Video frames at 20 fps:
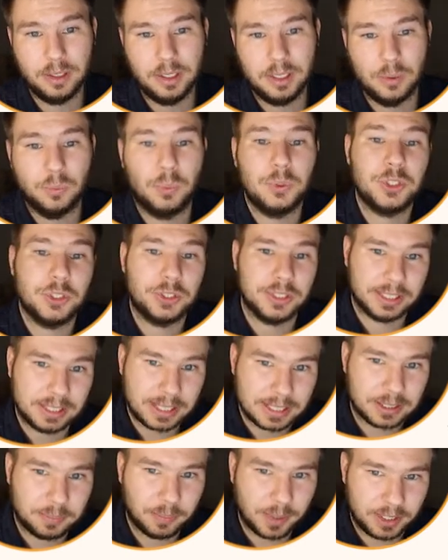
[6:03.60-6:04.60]
which is a
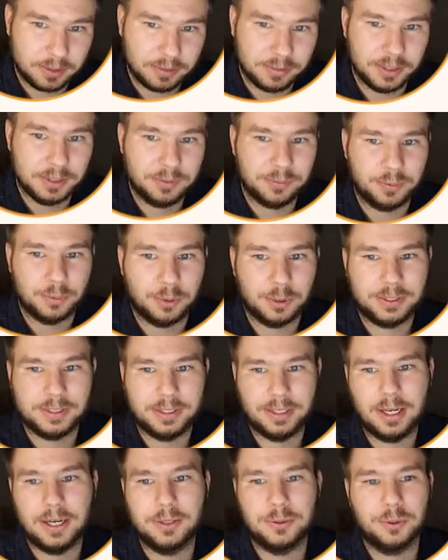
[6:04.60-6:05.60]
nice benefit for
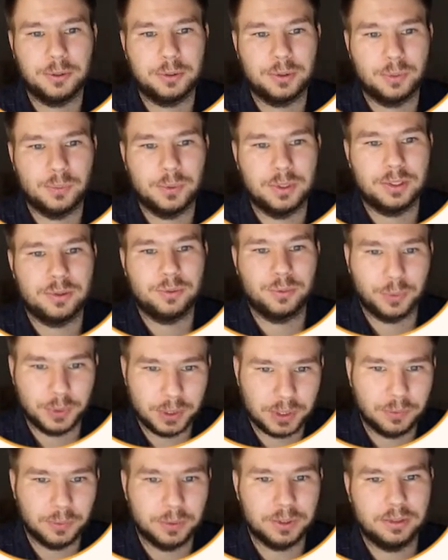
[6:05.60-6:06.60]
scenarios with
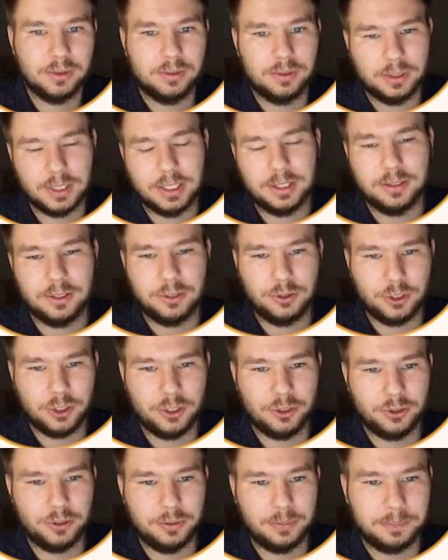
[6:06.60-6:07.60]
frequent data
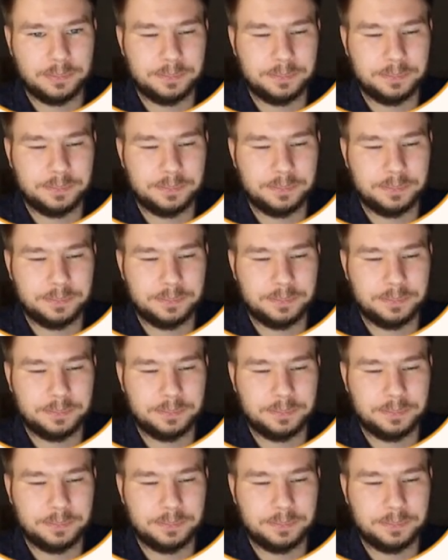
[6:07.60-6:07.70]
ingestion.